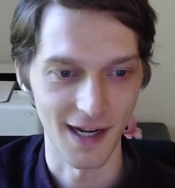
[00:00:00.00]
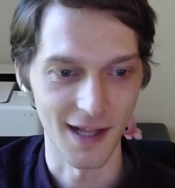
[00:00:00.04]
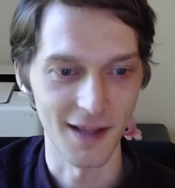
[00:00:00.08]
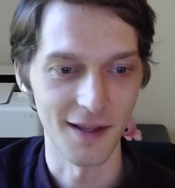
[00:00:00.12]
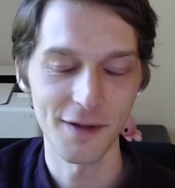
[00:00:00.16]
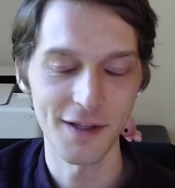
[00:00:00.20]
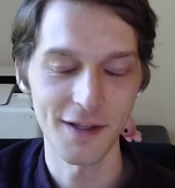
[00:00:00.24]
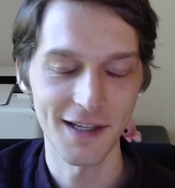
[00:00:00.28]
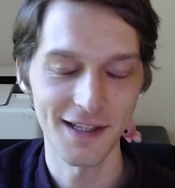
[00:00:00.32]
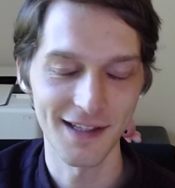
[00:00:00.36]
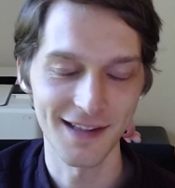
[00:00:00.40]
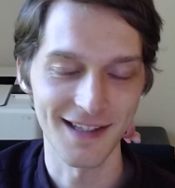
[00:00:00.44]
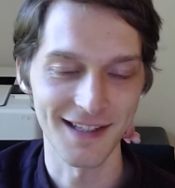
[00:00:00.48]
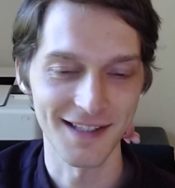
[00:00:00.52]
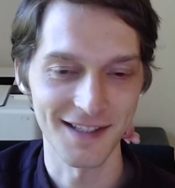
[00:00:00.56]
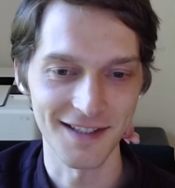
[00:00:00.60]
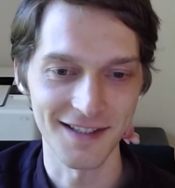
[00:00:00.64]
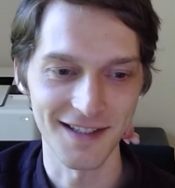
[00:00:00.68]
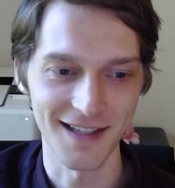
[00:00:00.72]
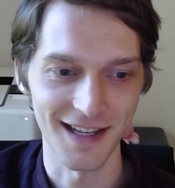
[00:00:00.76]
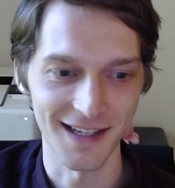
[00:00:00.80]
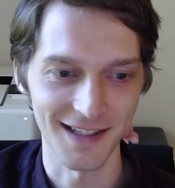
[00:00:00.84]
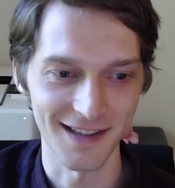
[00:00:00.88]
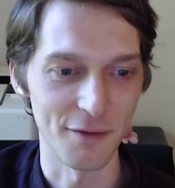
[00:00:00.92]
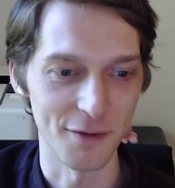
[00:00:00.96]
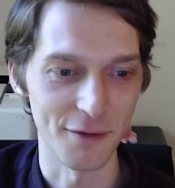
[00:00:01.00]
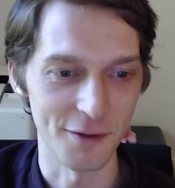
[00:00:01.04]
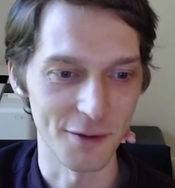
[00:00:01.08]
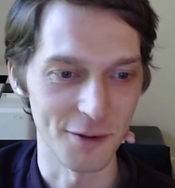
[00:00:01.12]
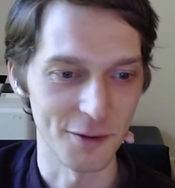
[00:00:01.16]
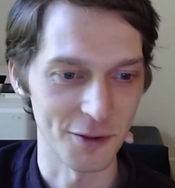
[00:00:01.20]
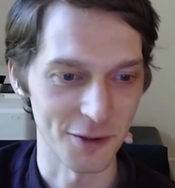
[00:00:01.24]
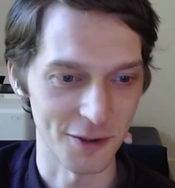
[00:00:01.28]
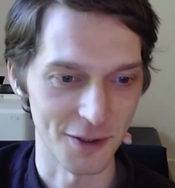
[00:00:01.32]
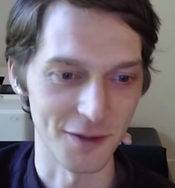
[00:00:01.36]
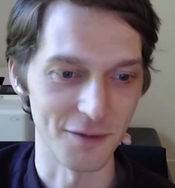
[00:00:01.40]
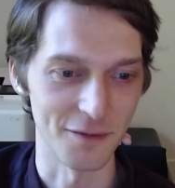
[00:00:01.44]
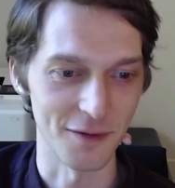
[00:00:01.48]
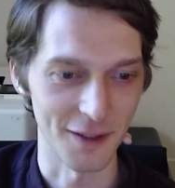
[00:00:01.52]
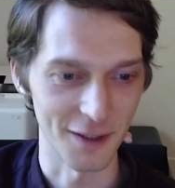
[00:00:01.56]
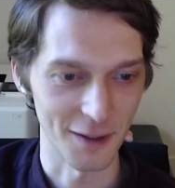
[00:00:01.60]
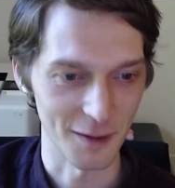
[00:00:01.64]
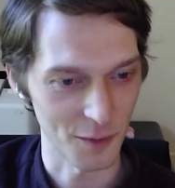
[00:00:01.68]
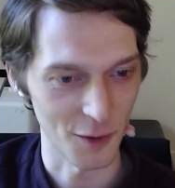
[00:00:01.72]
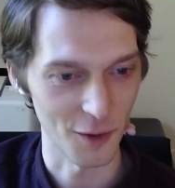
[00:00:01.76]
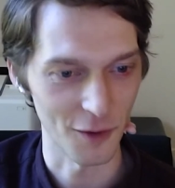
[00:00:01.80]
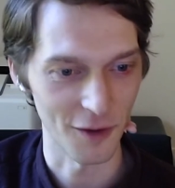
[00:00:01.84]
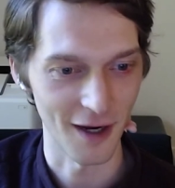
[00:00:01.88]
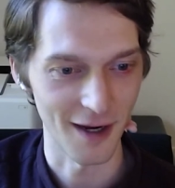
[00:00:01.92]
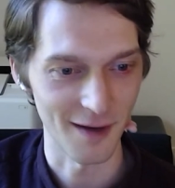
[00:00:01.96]
I feel like this is the evolution of
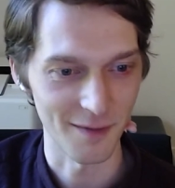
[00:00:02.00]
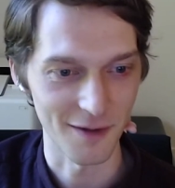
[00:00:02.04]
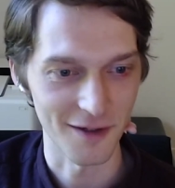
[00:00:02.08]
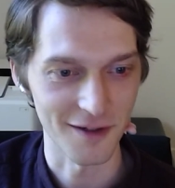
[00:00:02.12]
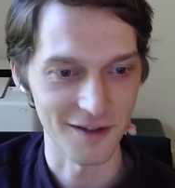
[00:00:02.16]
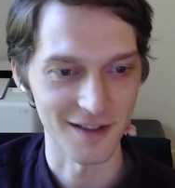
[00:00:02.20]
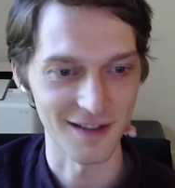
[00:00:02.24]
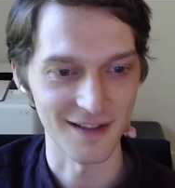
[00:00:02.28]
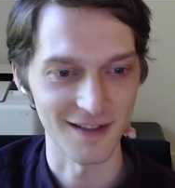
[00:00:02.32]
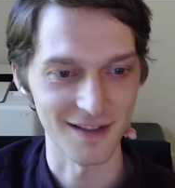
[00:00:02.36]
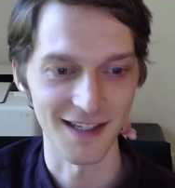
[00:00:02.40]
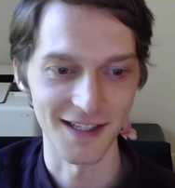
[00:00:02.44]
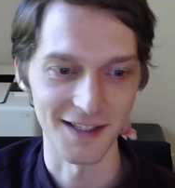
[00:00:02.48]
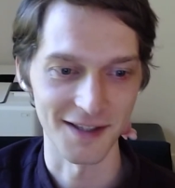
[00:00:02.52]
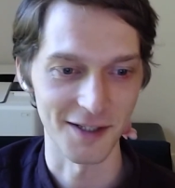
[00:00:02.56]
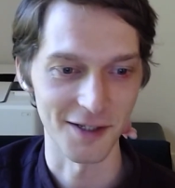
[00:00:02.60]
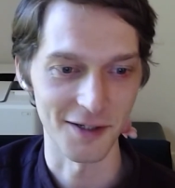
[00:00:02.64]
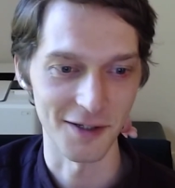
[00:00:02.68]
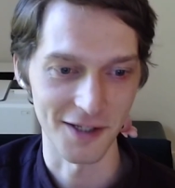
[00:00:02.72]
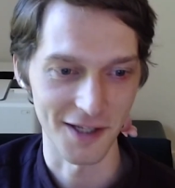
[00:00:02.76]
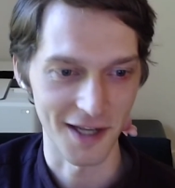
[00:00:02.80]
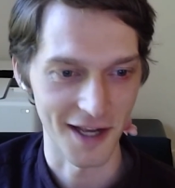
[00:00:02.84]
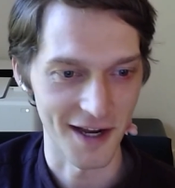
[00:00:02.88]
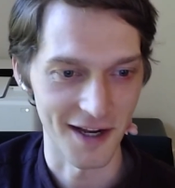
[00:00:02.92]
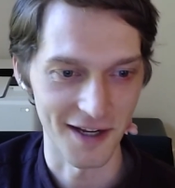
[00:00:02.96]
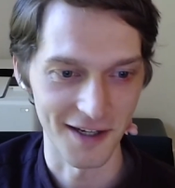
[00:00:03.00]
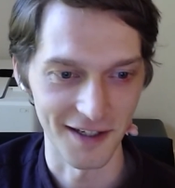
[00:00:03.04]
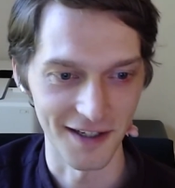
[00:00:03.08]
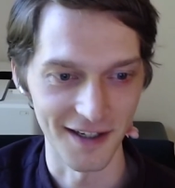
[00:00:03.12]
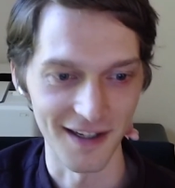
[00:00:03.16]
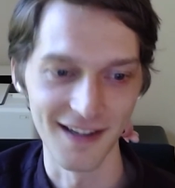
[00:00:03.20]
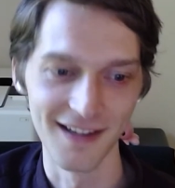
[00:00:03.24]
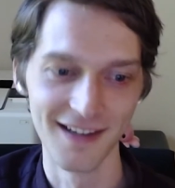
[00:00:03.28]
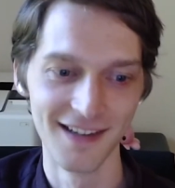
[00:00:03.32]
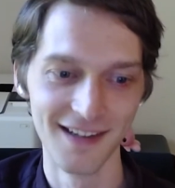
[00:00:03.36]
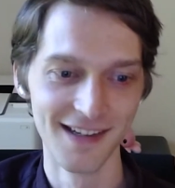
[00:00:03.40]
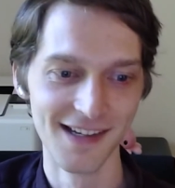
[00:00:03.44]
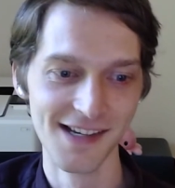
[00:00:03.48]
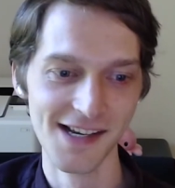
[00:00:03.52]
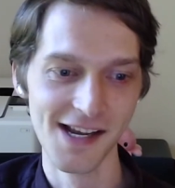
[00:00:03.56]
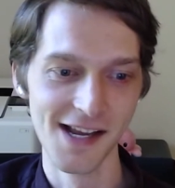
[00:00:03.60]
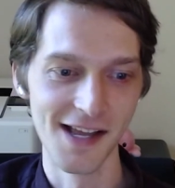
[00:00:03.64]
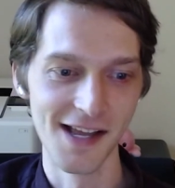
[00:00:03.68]
most programmers. It's like they're young,